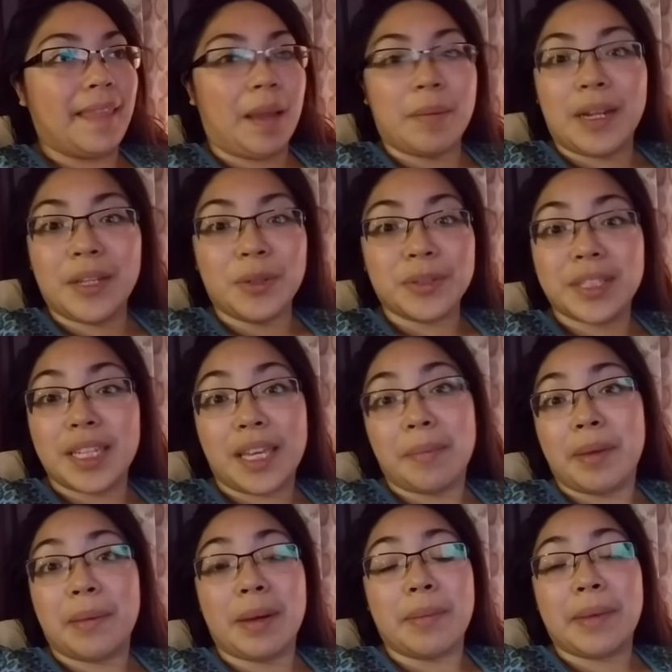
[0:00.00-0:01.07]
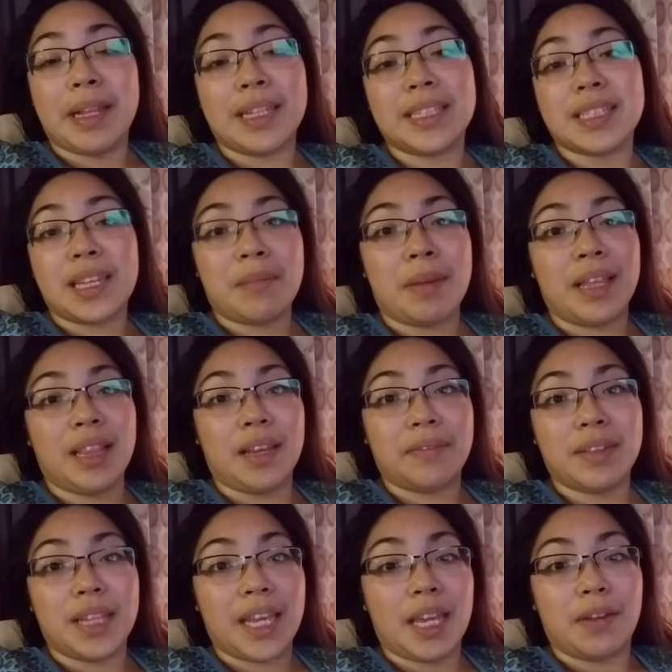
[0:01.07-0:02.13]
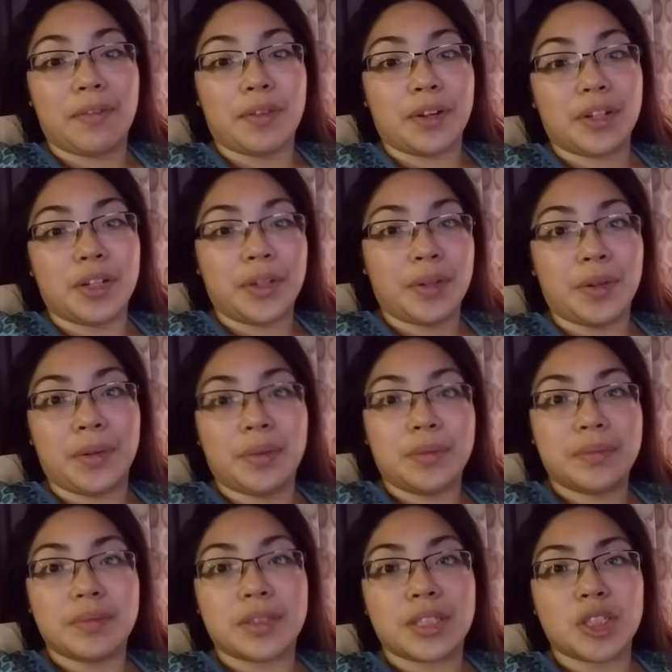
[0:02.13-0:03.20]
I'm not used to keeping my balance on my left leg for, you know,